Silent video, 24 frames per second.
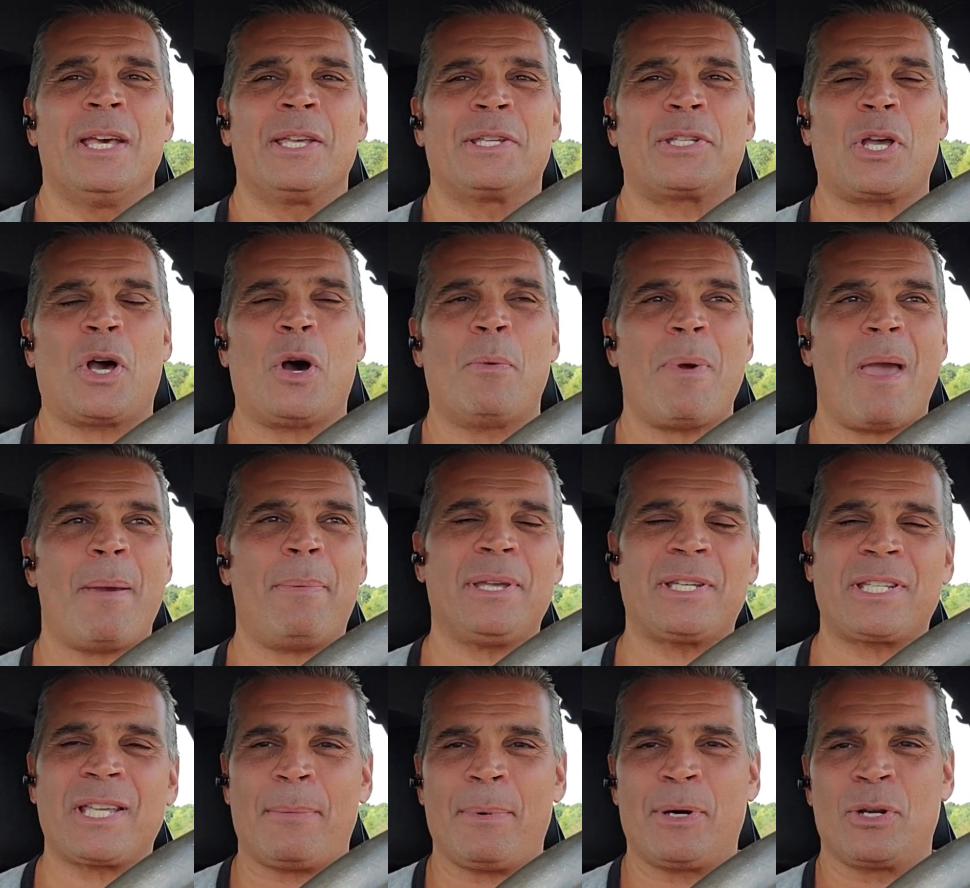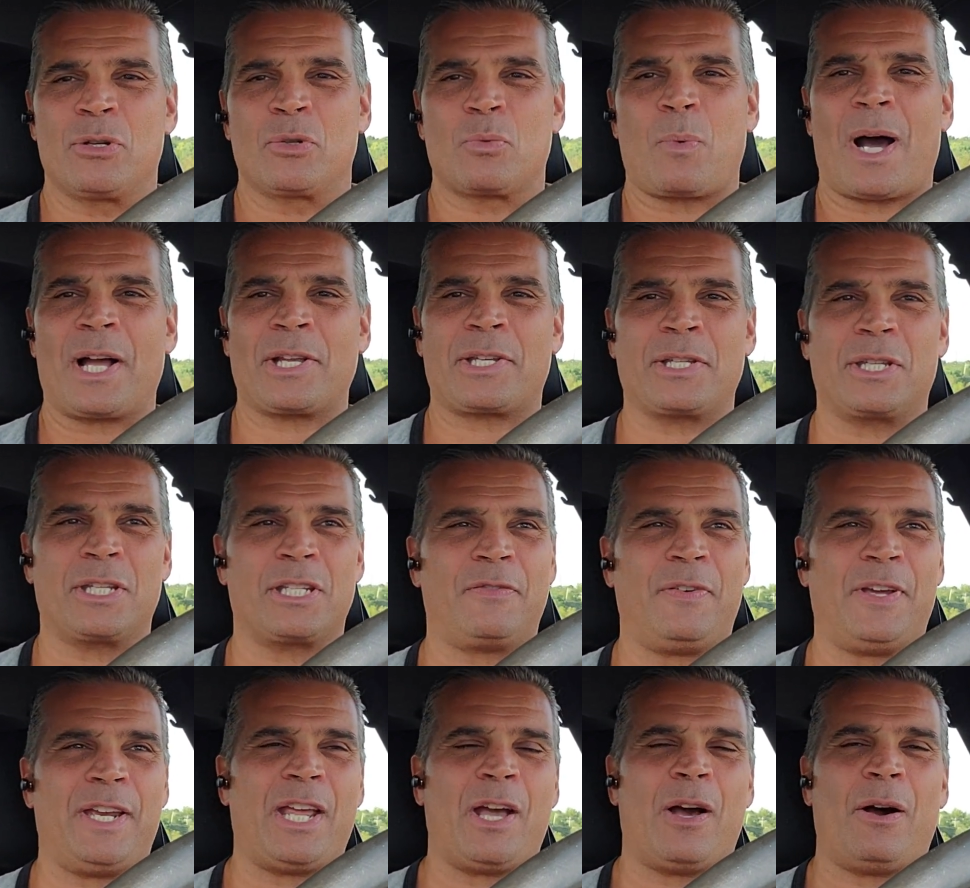So maybe someone who's watching this
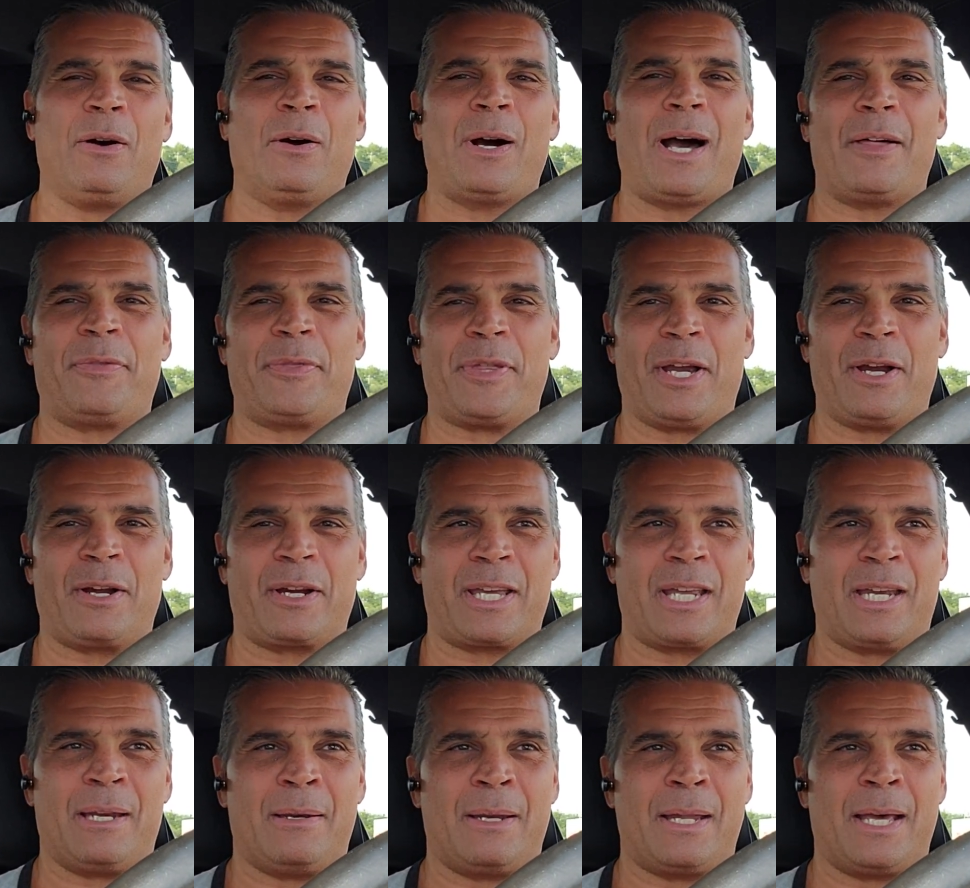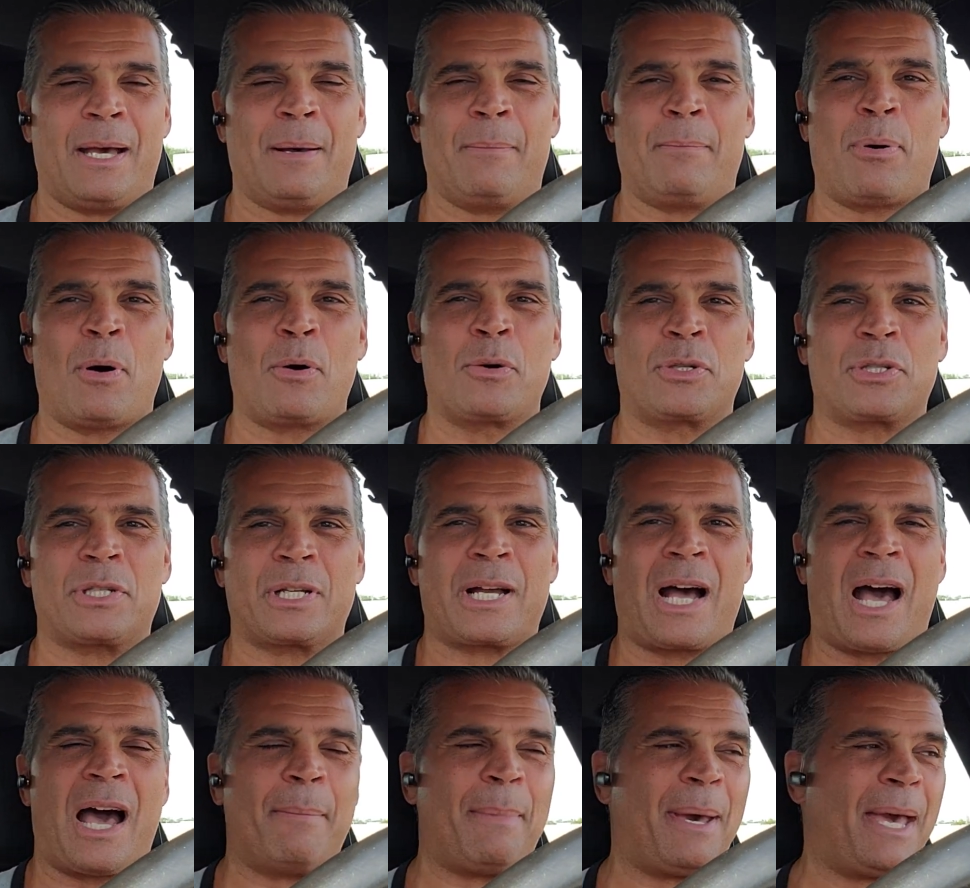video out there can post a
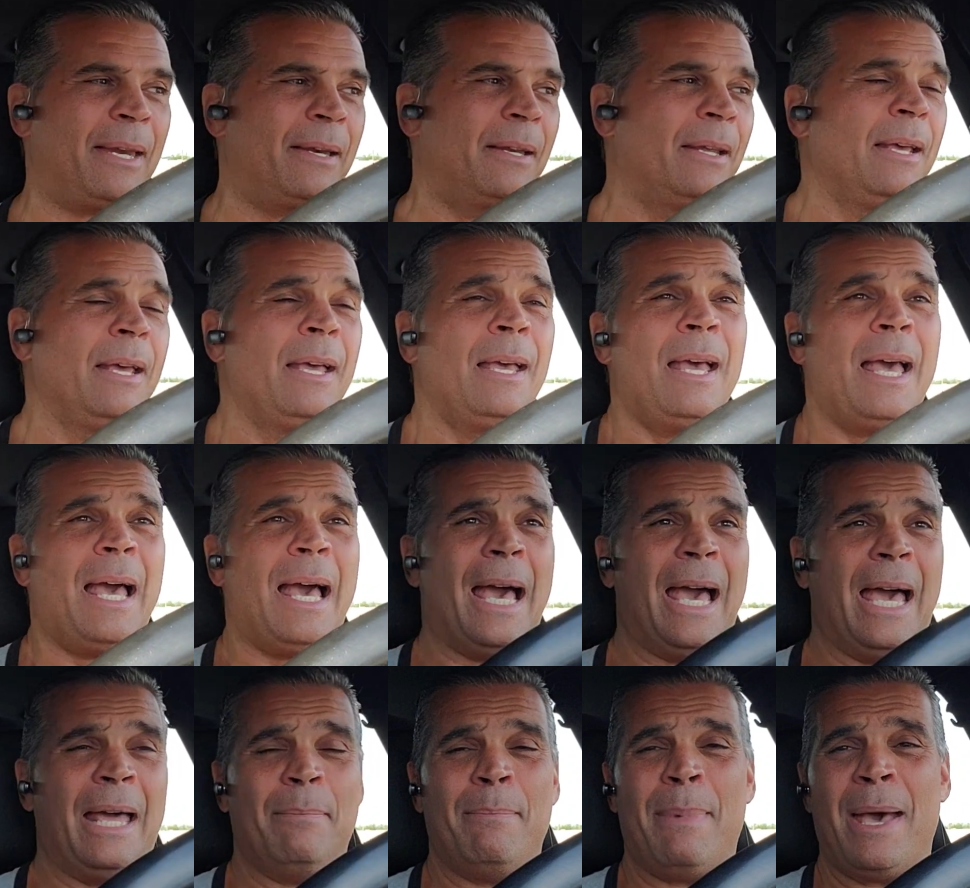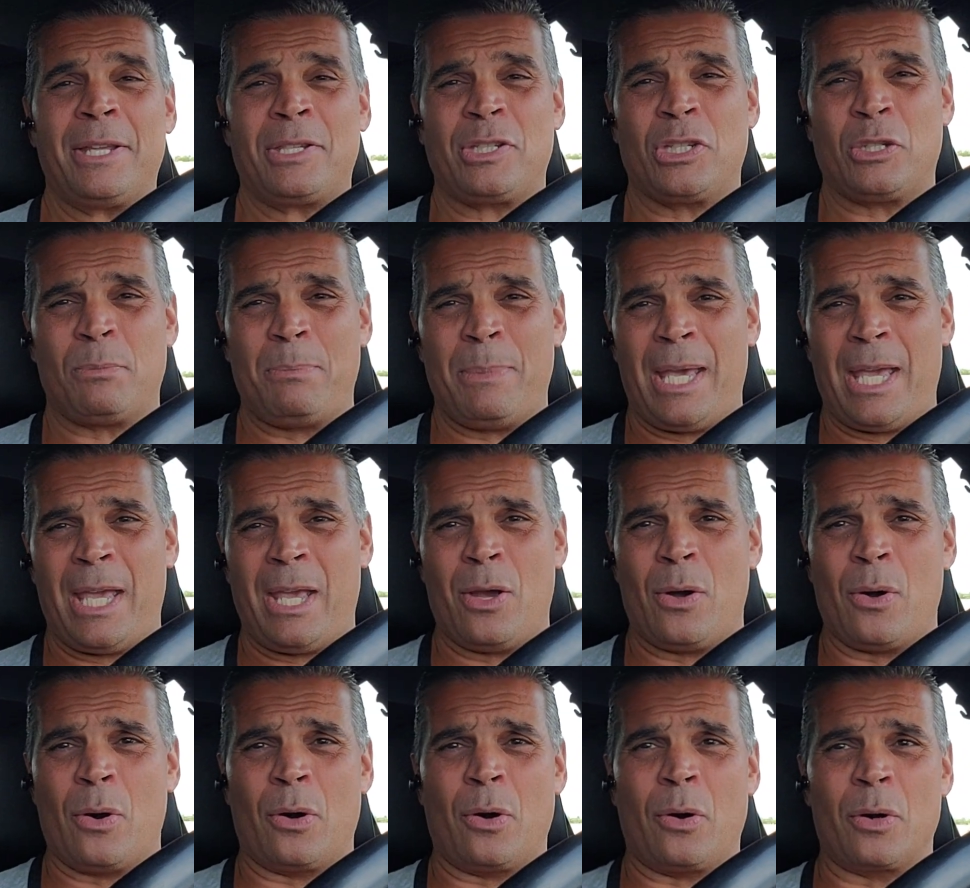comment and message
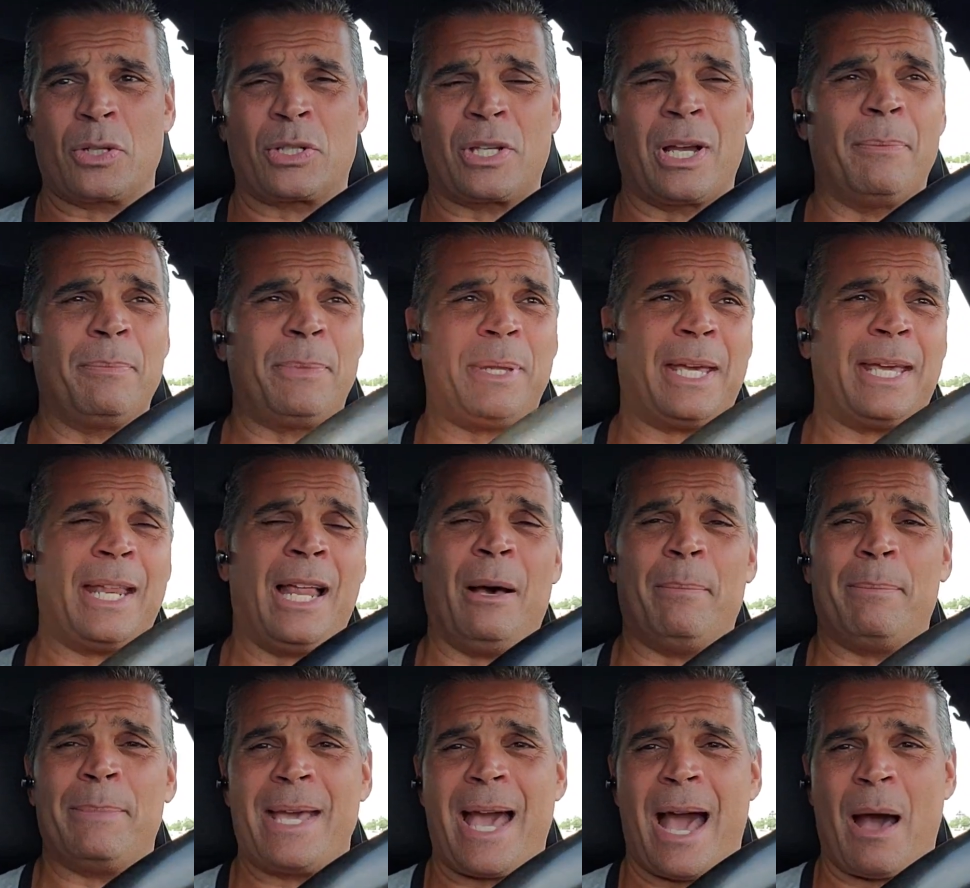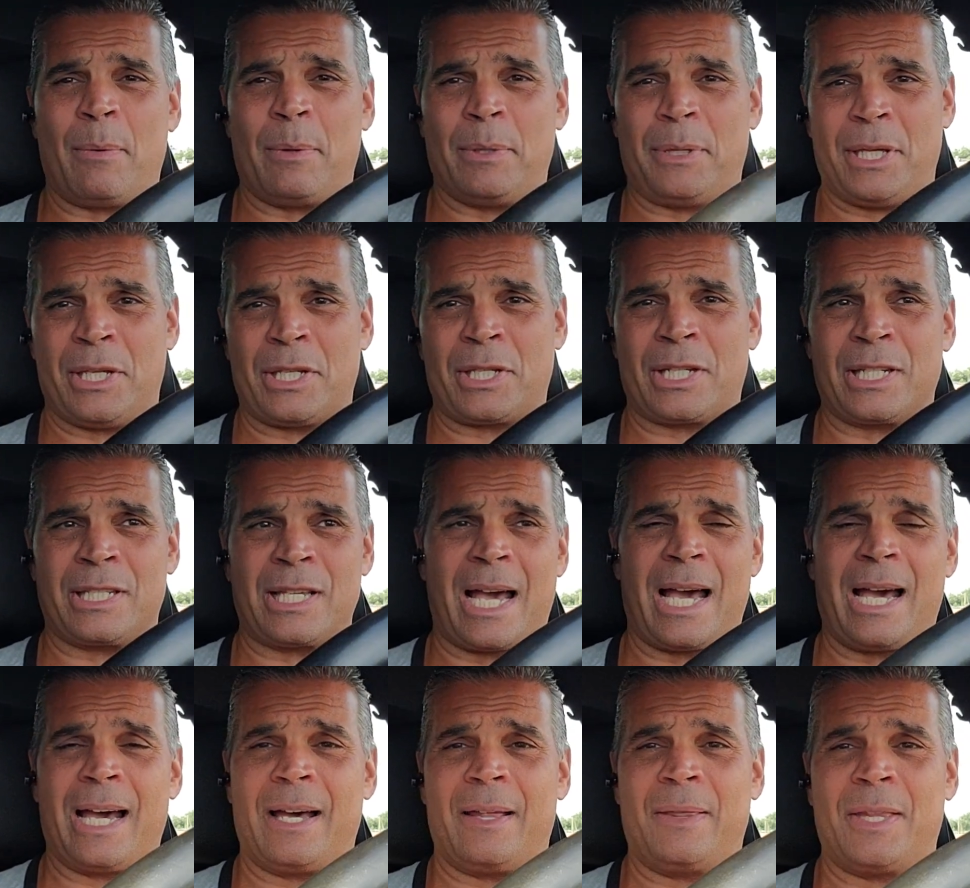me or something and help me out with this, because
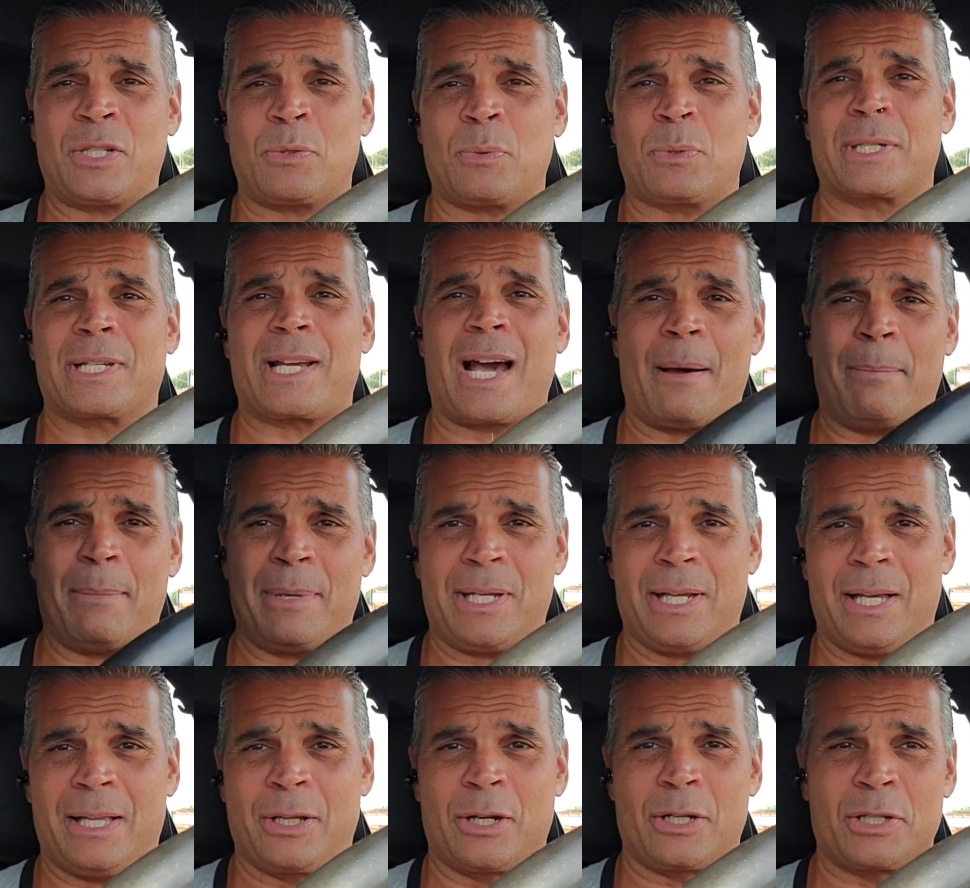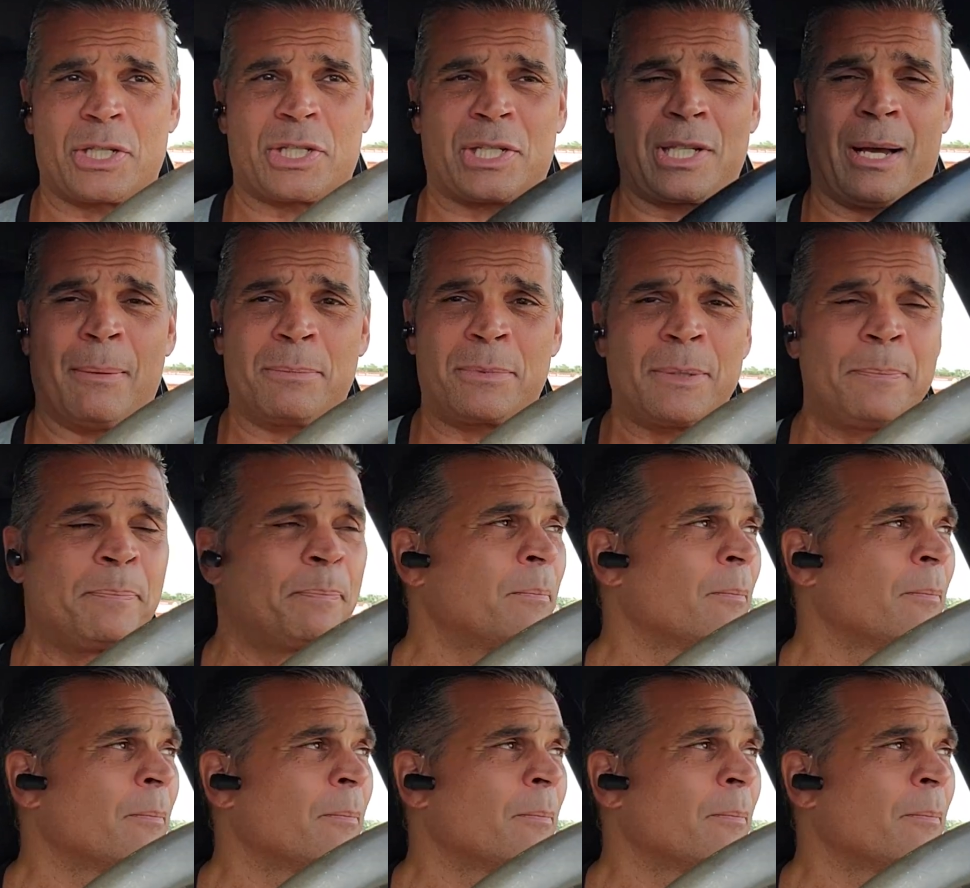this one's got me a little stumped